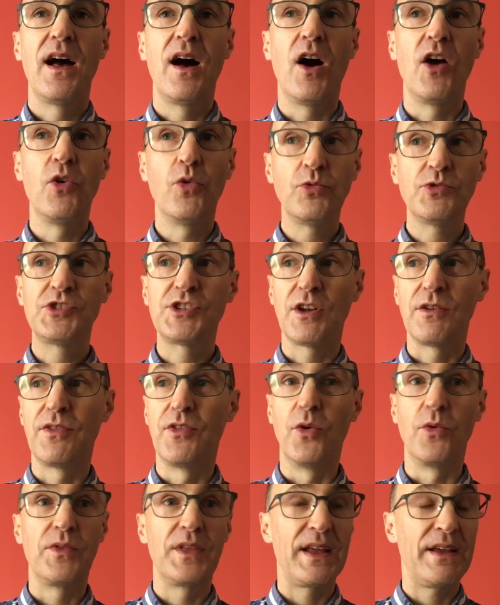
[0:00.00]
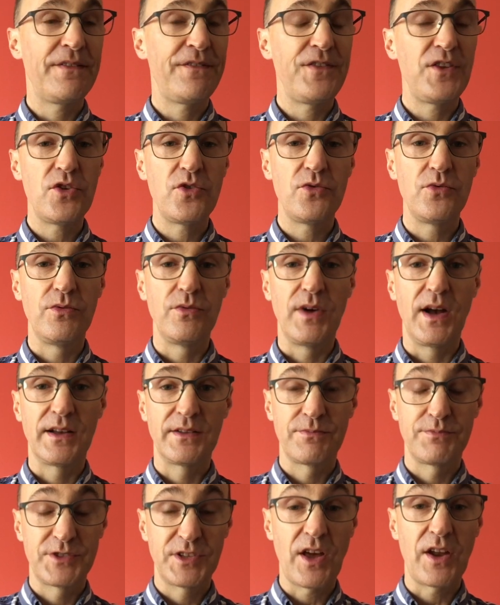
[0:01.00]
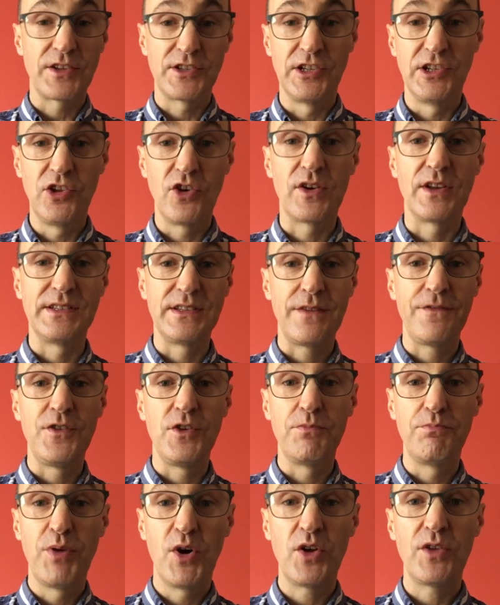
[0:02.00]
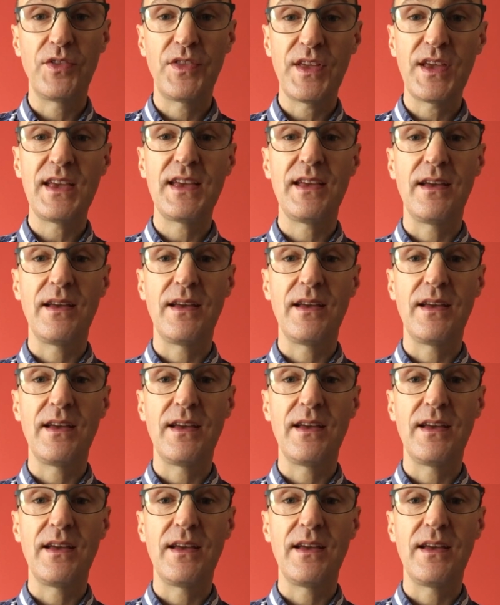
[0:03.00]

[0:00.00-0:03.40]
I also thought that I started to look as if you put